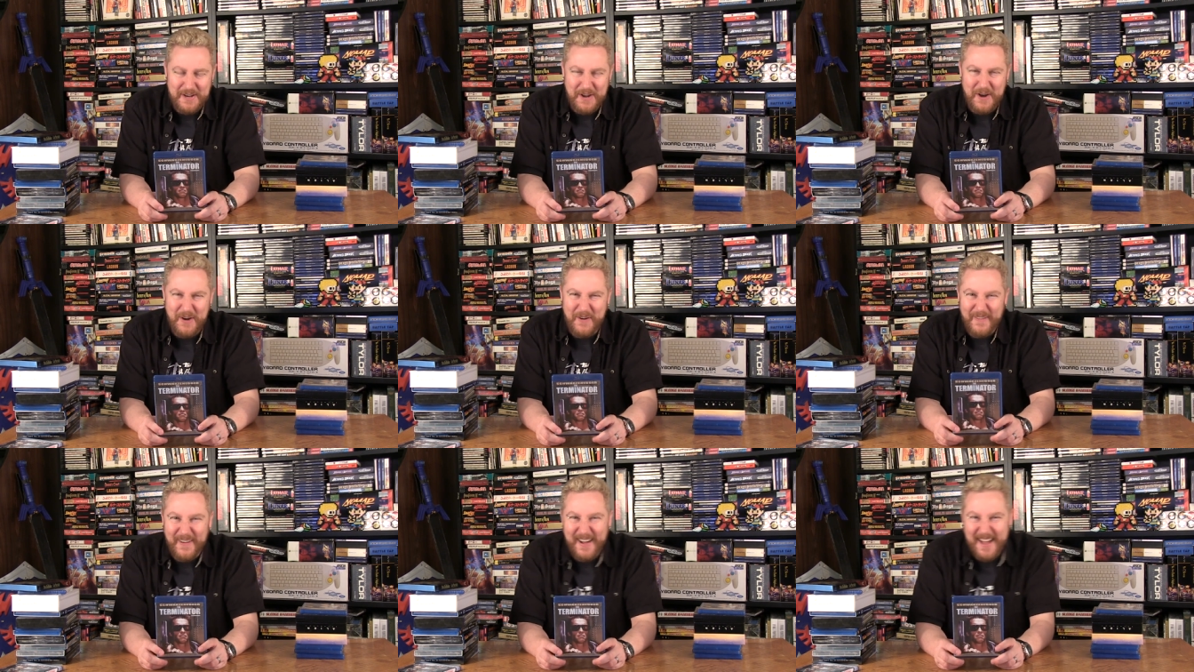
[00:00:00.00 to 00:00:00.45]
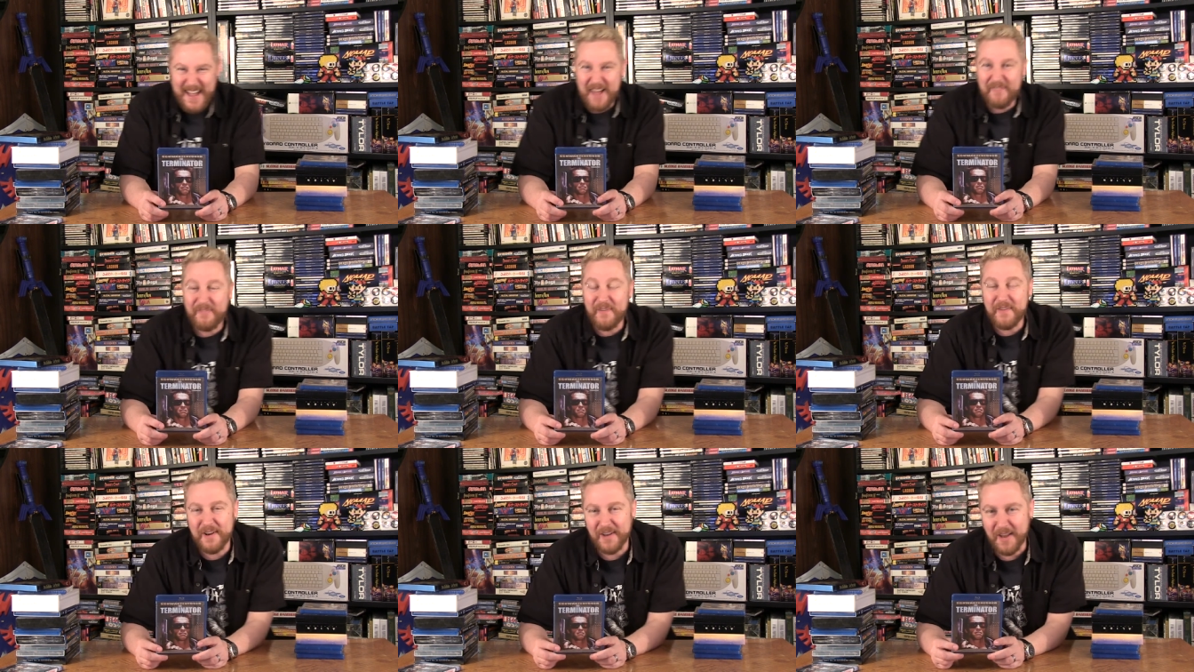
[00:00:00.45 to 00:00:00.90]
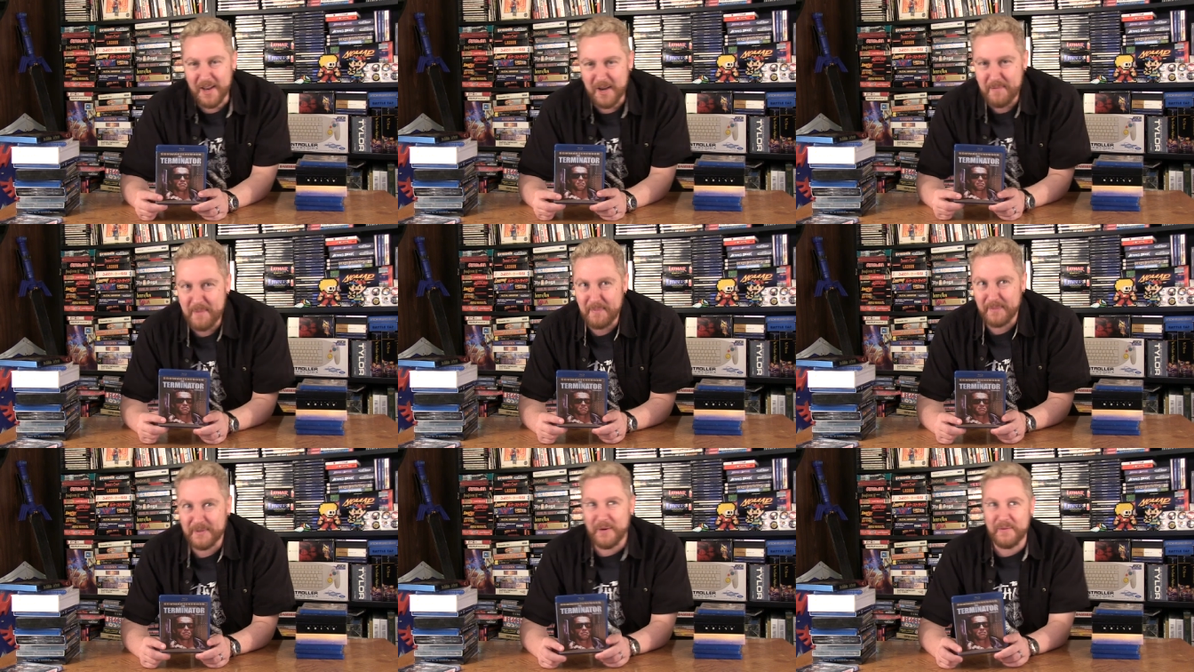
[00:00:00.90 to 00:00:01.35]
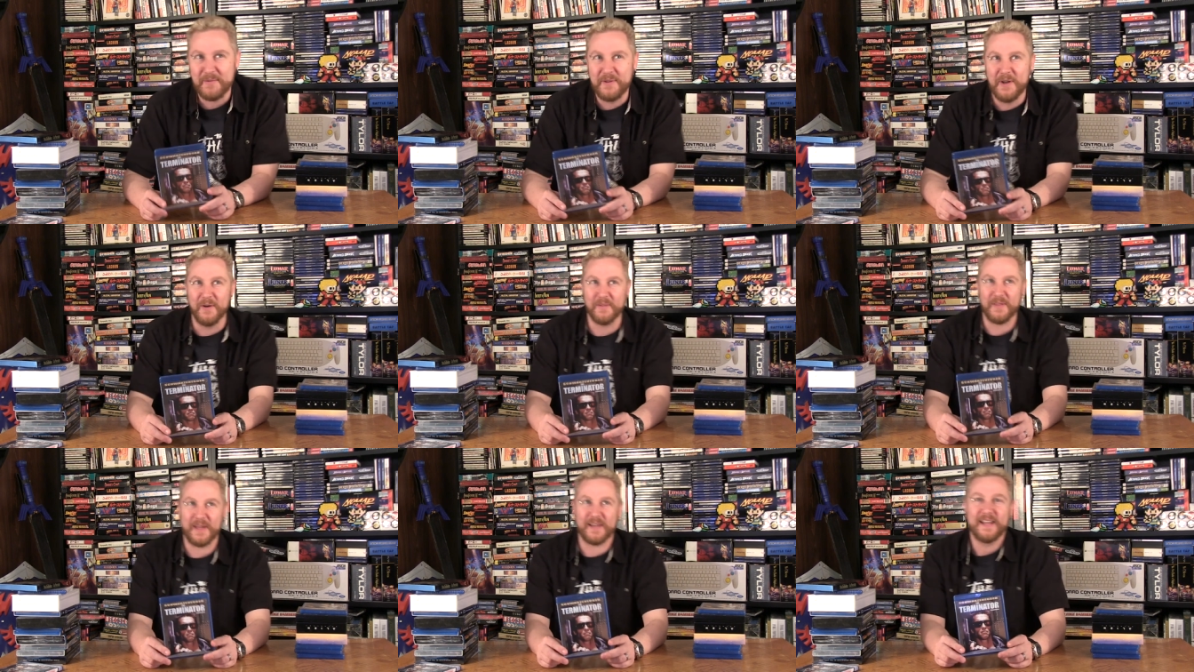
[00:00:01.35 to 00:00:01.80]
you know, if a lot of people don't
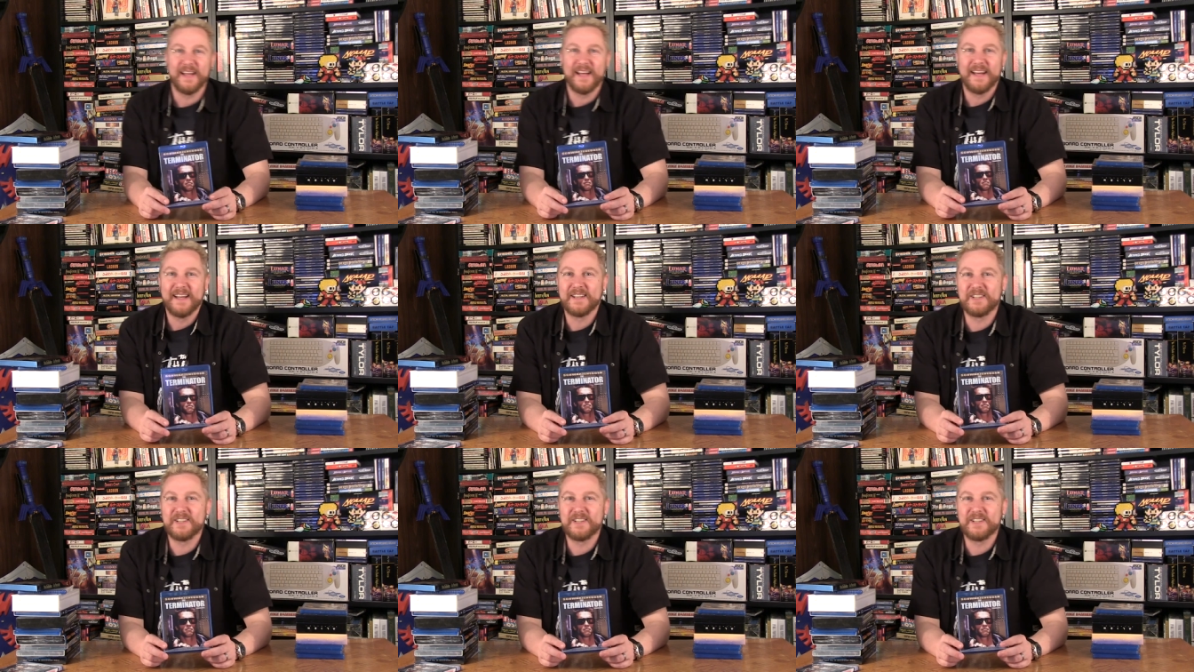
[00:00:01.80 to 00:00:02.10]
know that